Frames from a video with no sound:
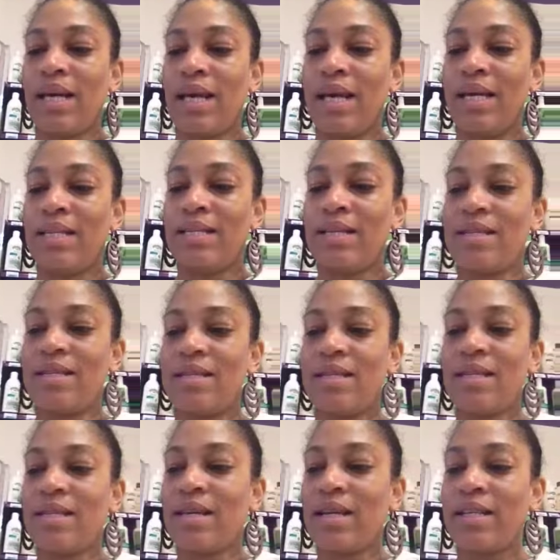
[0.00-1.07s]
it says it
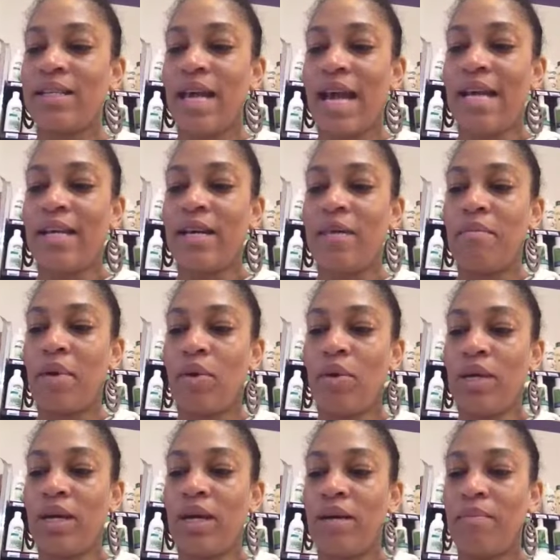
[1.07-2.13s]
doesn't contain
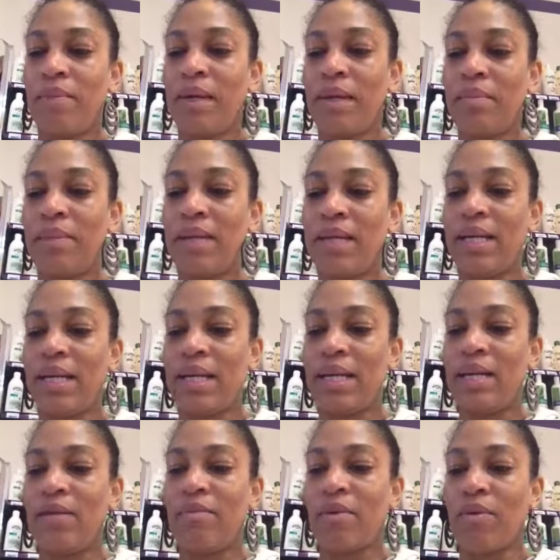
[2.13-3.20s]
ammonia,
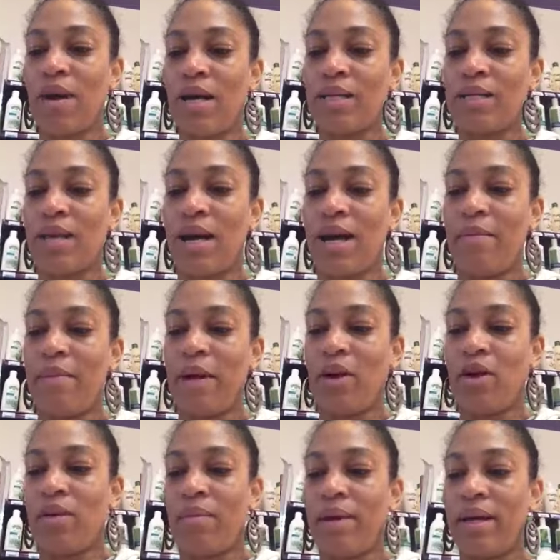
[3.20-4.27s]
PPD, peroxide,
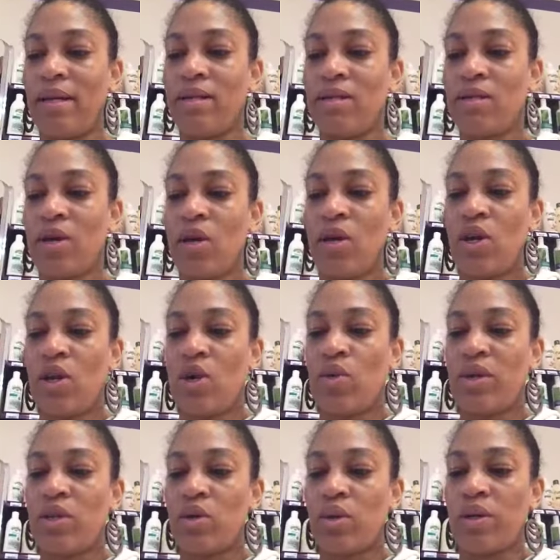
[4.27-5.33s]
parabens,
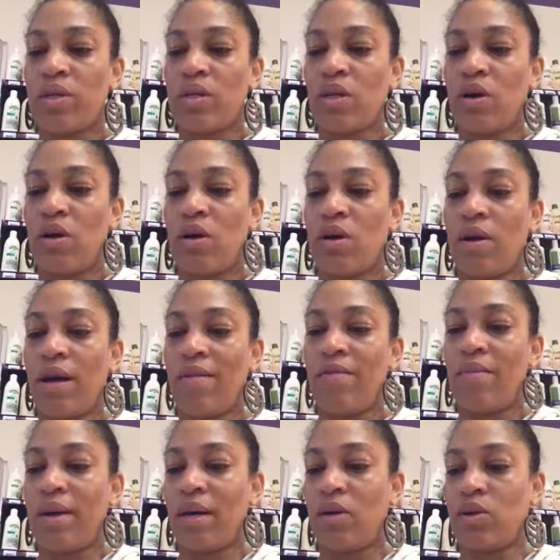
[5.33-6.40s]
resorcinol,
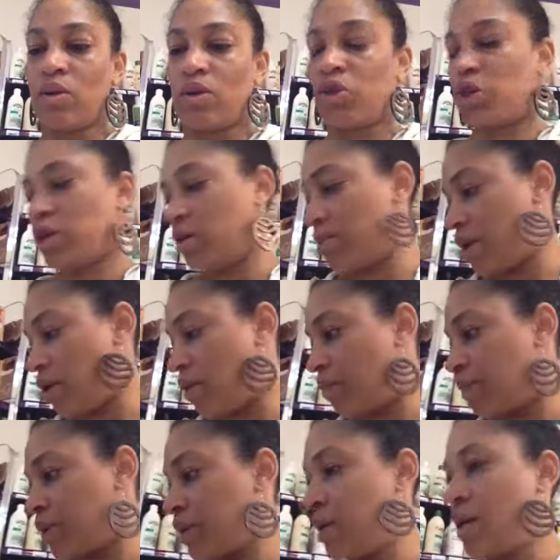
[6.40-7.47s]
heavy metals, or GMO.
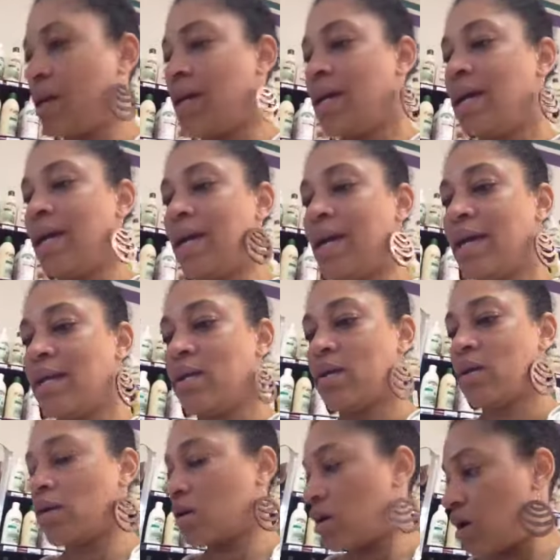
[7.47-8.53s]
It
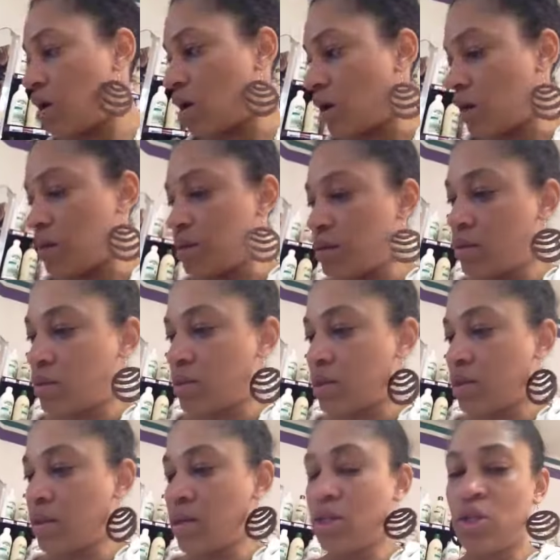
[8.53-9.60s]
costs
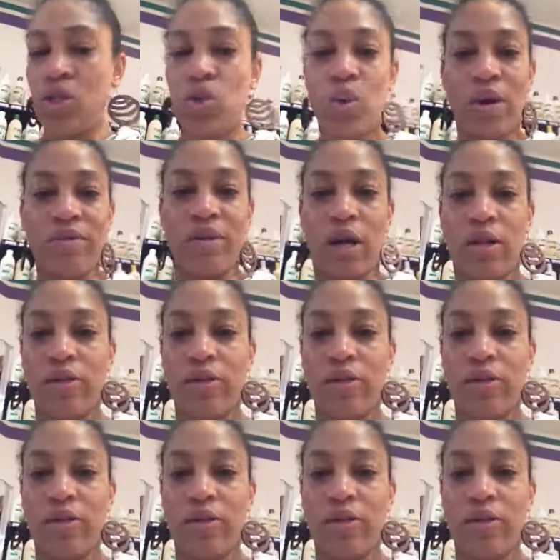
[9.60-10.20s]
$12